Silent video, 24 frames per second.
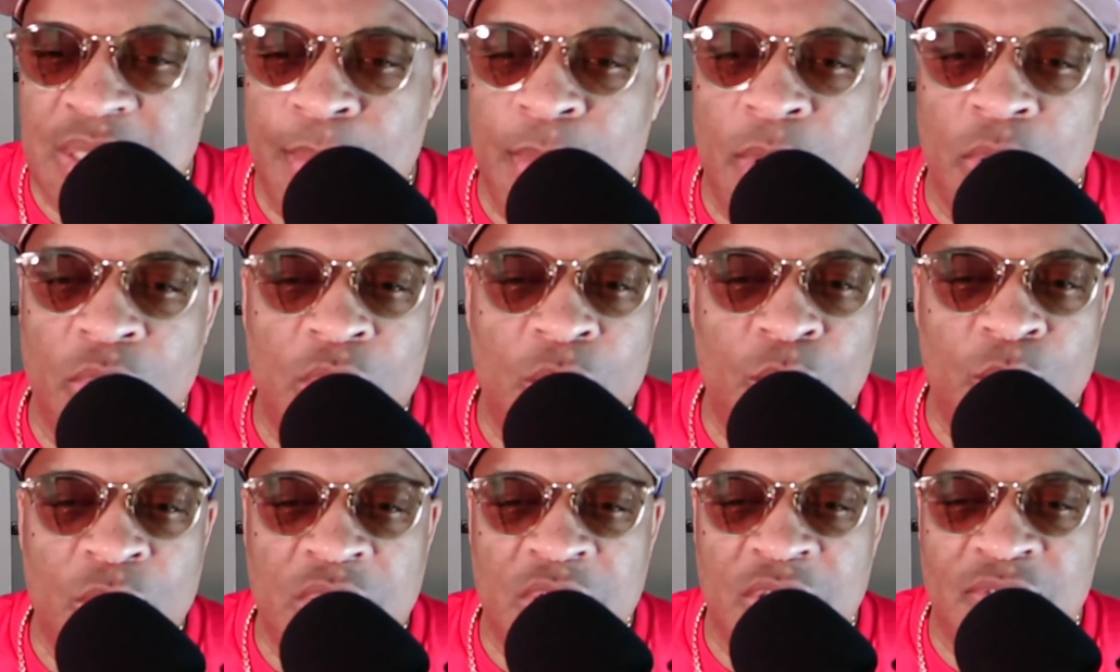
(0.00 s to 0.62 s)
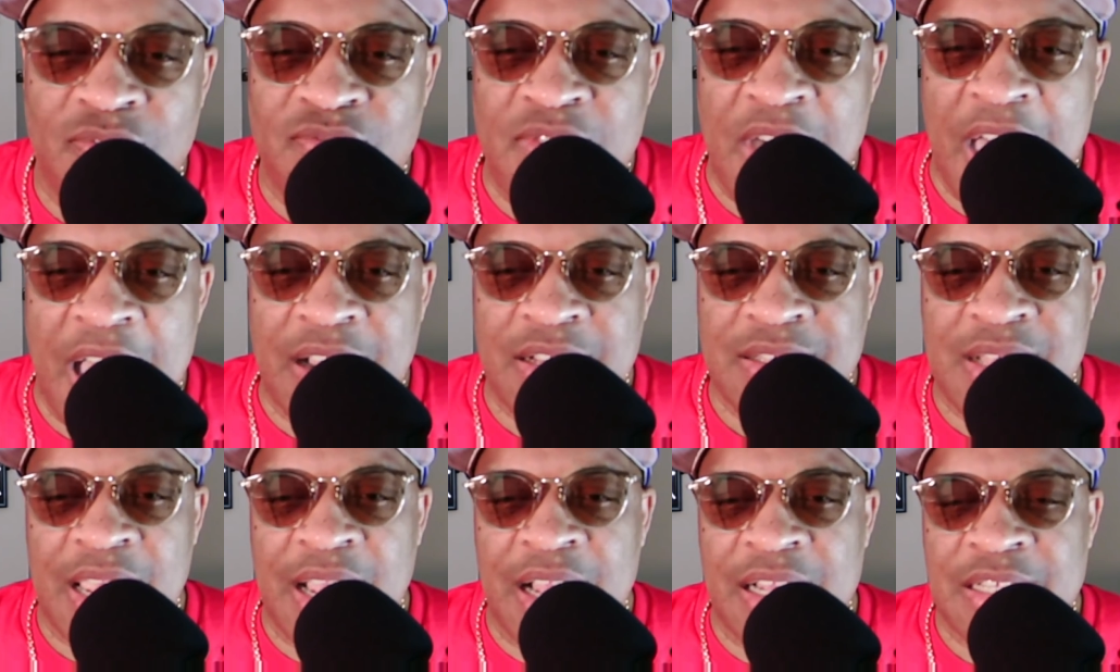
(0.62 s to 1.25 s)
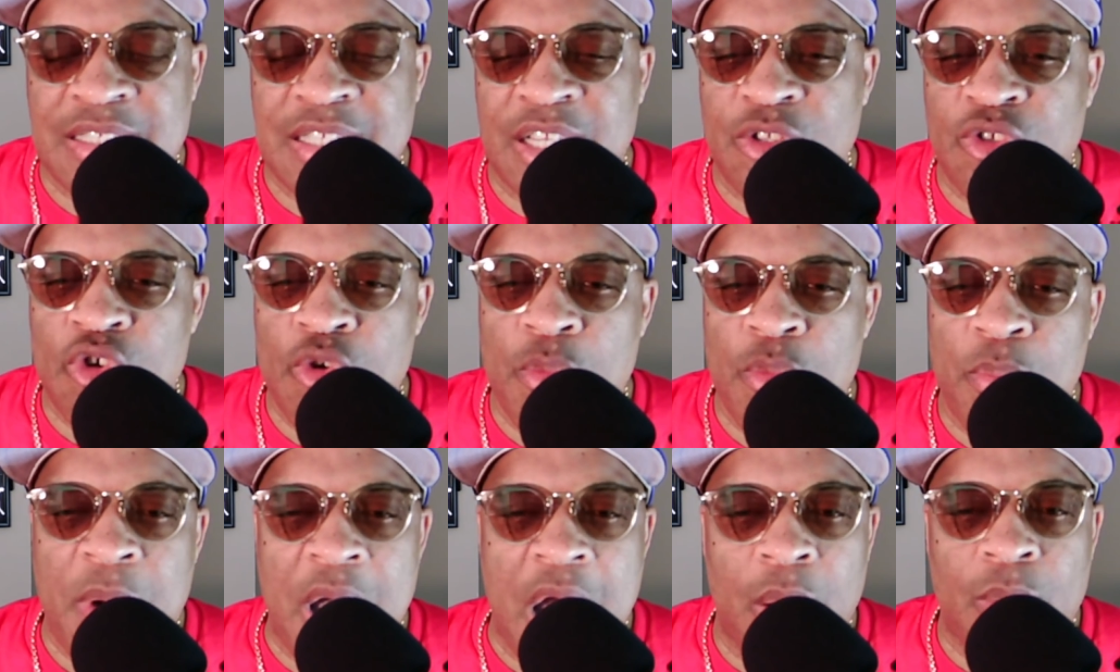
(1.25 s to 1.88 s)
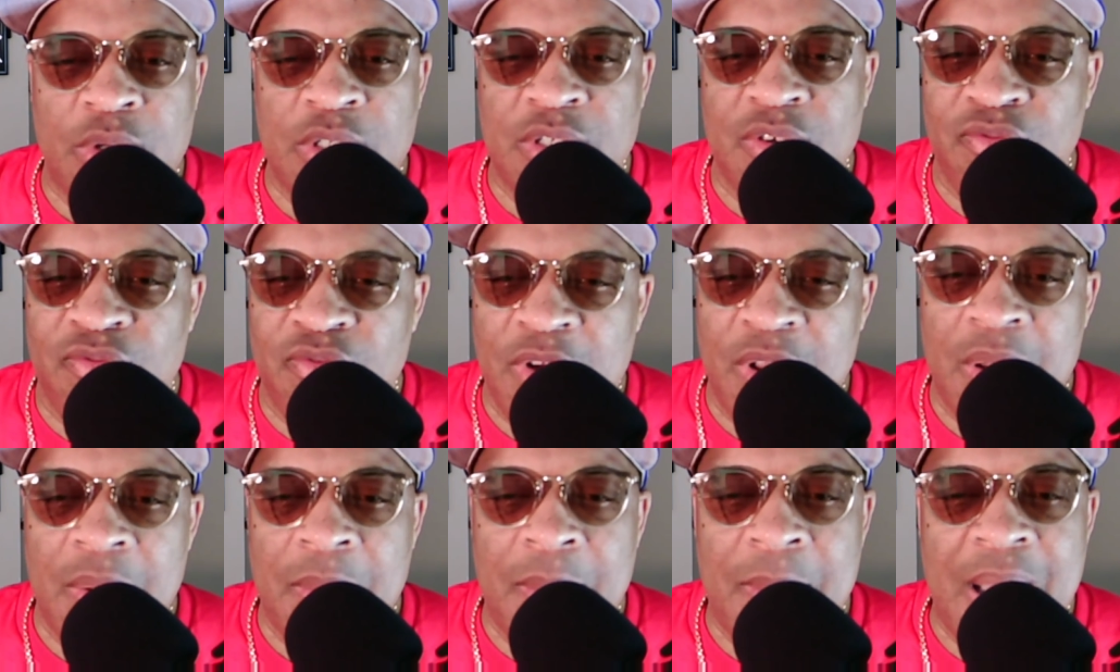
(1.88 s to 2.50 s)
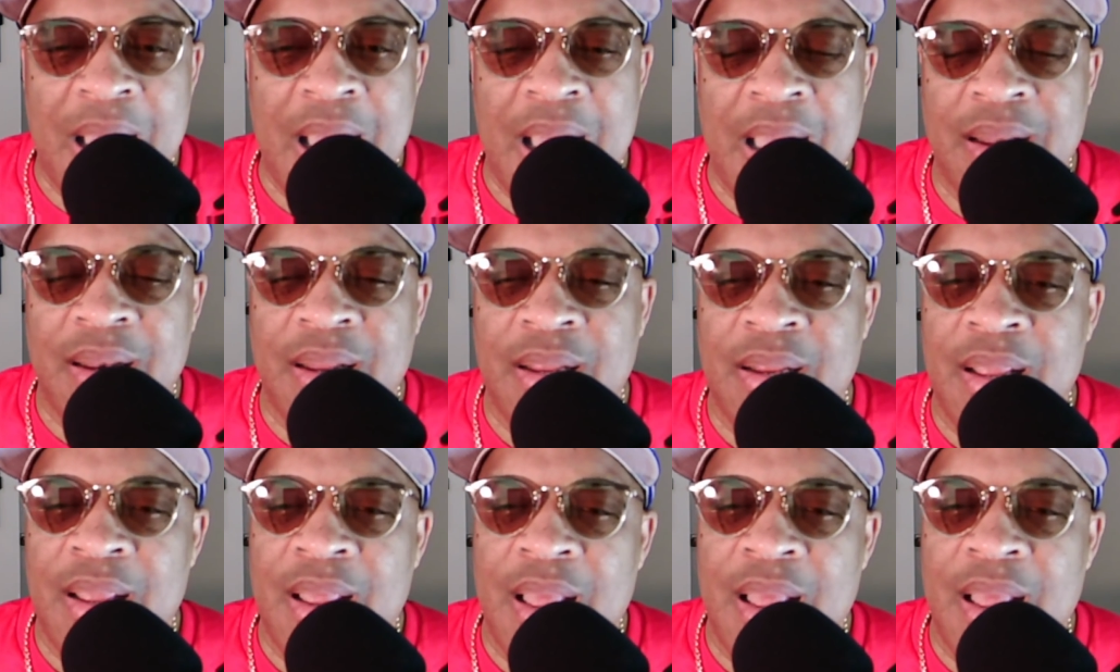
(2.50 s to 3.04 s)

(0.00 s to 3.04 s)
I'm only with the facts. Like I said, Tupac was a friend of mine.